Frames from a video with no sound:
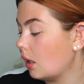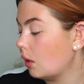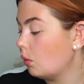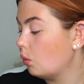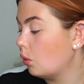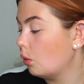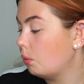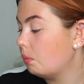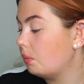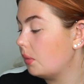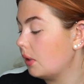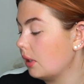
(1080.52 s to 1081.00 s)
I
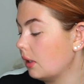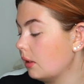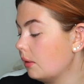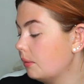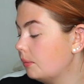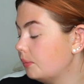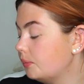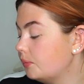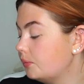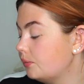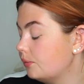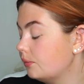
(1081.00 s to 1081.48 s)
will be,
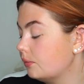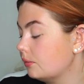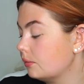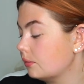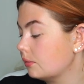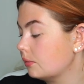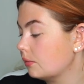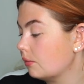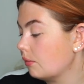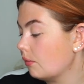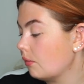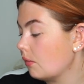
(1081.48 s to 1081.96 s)

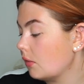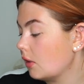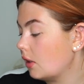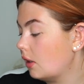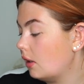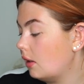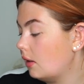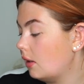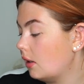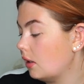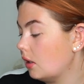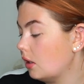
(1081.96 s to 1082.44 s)

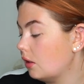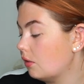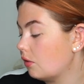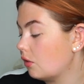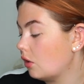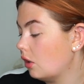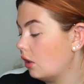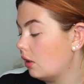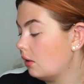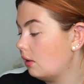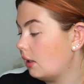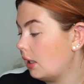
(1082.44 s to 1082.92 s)
and then you've
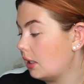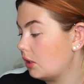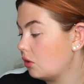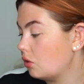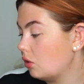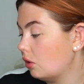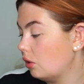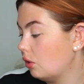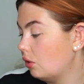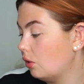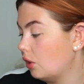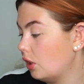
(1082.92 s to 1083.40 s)
got
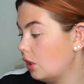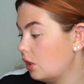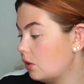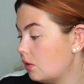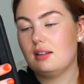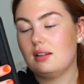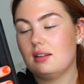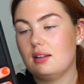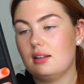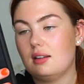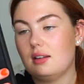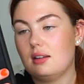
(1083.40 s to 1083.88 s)
natural honey. So
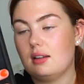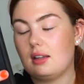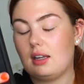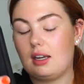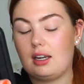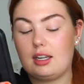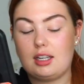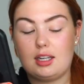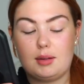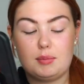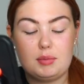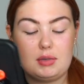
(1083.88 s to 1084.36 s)

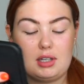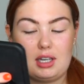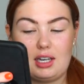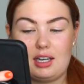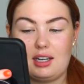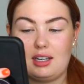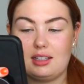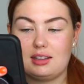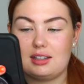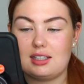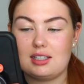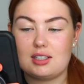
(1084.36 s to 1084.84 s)
I am,
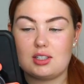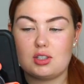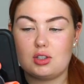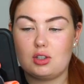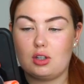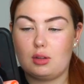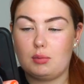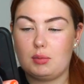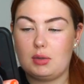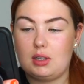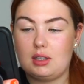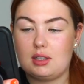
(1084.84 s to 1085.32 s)
yeah, this is
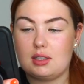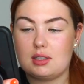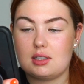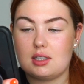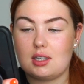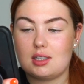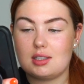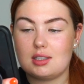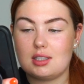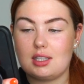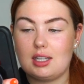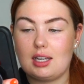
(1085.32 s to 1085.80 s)
not me, this
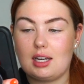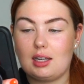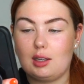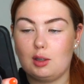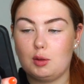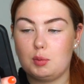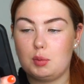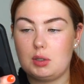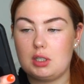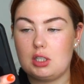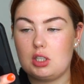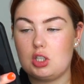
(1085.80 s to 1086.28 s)
is
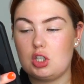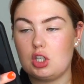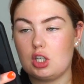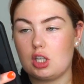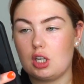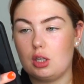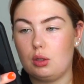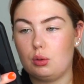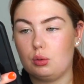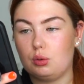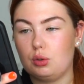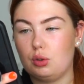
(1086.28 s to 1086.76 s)
yellow peachy
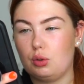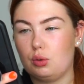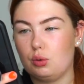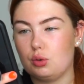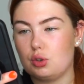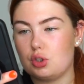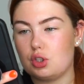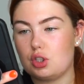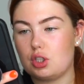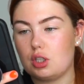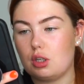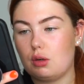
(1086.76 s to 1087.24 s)
golden
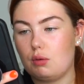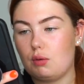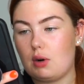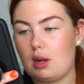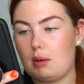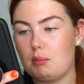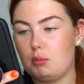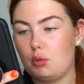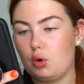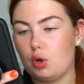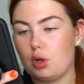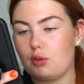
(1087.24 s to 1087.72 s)
undertone.
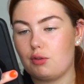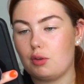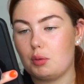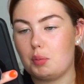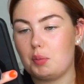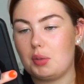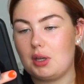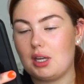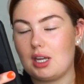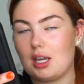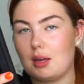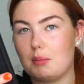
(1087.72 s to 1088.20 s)
I'm more of a
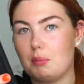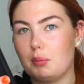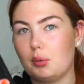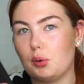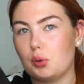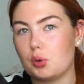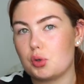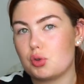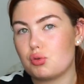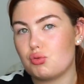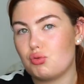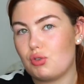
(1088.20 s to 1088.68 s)
pink
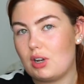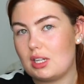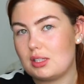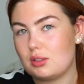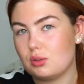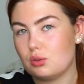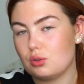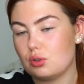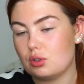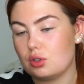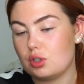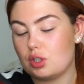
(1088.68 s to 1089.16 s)
blush red
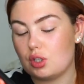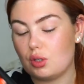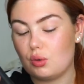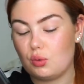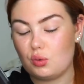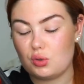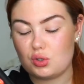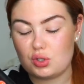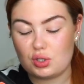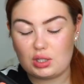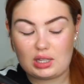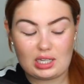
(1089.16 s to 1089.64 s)

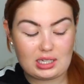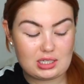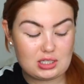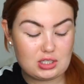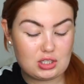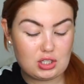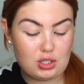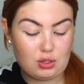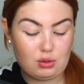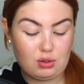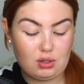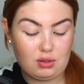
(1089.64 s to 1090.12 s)
undertone, so that's
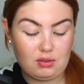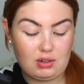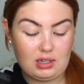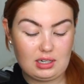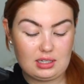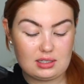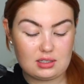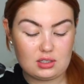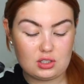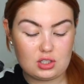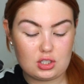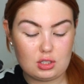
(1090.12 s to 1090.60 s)
the only
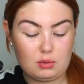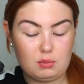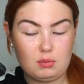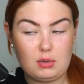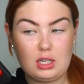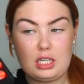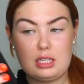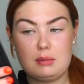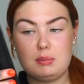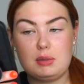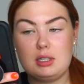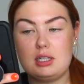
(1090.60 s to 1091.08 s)
reason. So
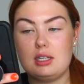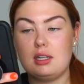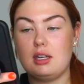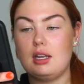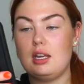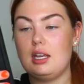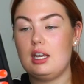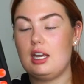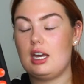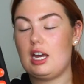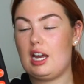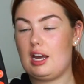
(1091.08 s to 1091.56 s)
maybe
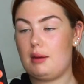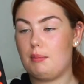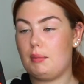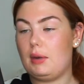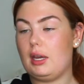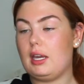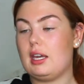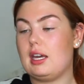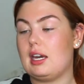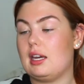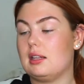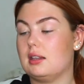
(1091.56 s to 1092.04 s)
I
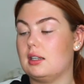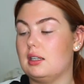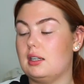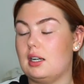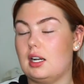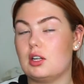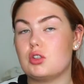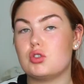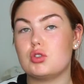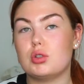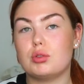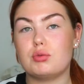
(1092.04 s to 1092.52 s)
might get the
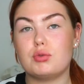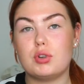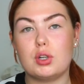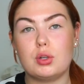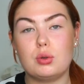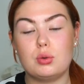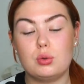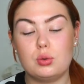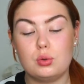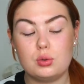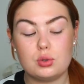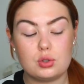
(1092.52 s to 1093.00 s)
natural
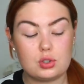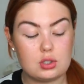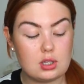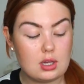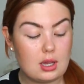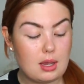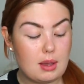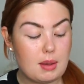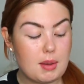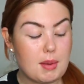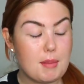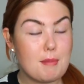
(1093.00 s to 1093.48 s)
rose
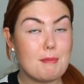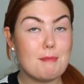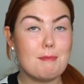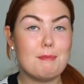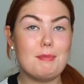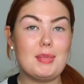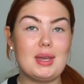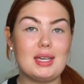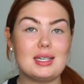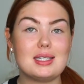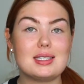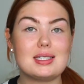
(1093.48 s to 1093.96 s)

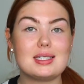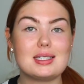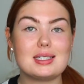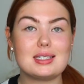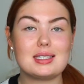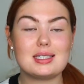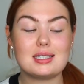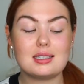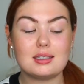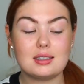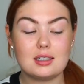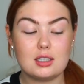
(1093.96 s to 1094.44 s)

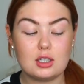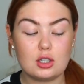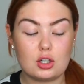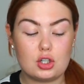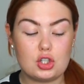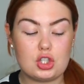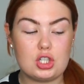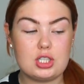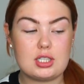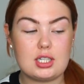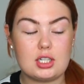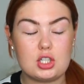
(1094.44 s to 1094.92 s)
mist,
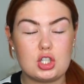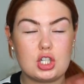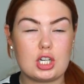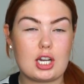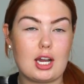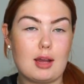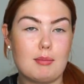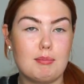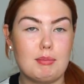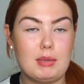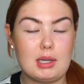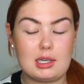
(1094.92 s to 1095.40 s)
because she said you
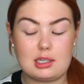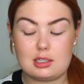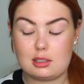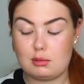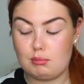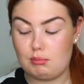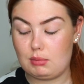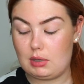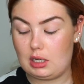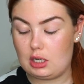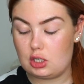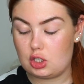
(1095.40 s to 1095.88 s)
can mix
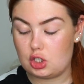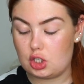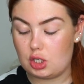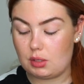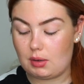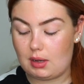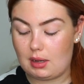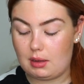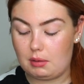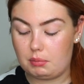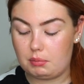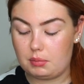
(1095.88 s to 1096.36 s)
and match, so
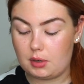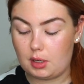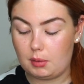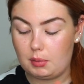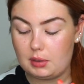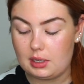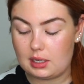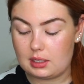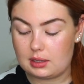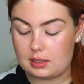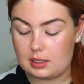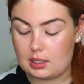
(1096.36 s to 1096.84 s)
I'll
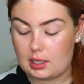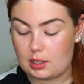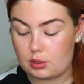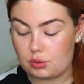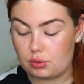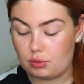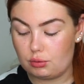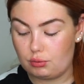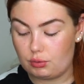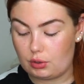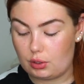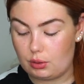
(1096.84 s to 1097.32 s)
probably get the
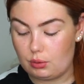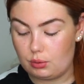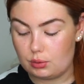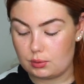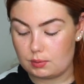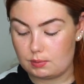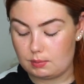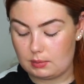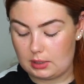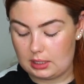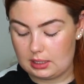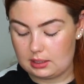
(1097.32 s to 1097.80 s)
natural rose
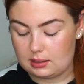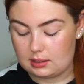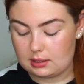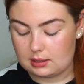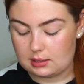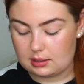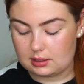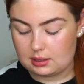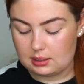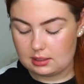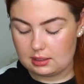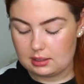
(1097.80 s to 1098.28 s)

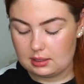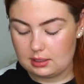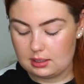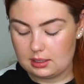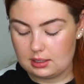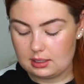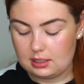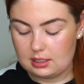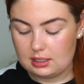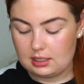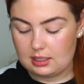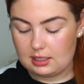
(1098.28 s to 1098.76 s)
mist
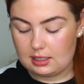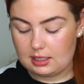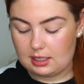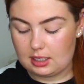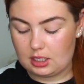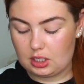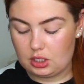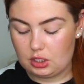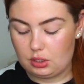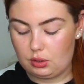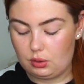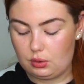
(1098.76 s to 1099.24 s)

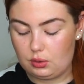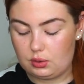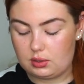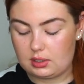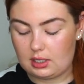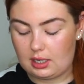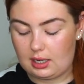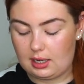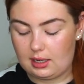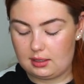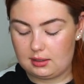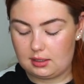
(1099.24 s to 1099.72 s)
and use
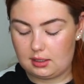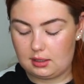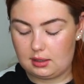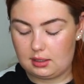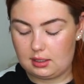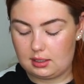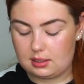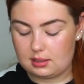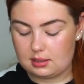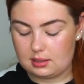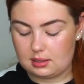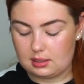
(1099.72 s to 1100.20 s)
that. And then
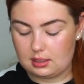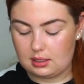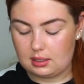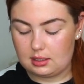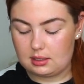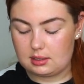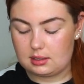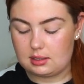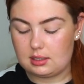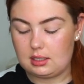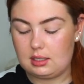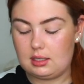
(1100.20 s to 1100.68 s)
this
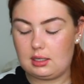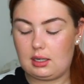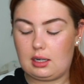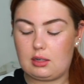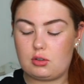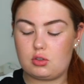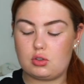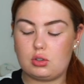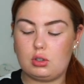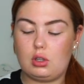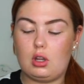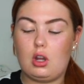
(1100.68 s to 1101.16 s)
is the
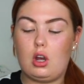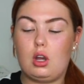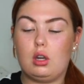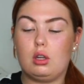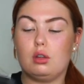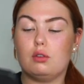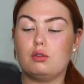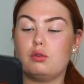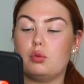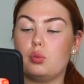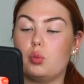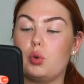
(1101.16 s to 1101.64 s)
natural
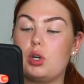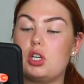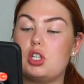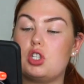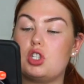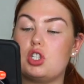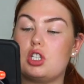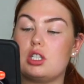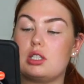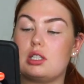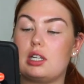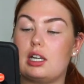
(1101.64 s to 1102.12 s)
olive,
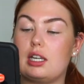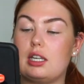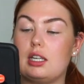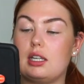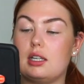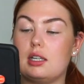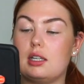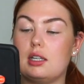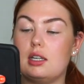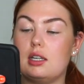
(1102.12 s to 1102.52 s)
which is like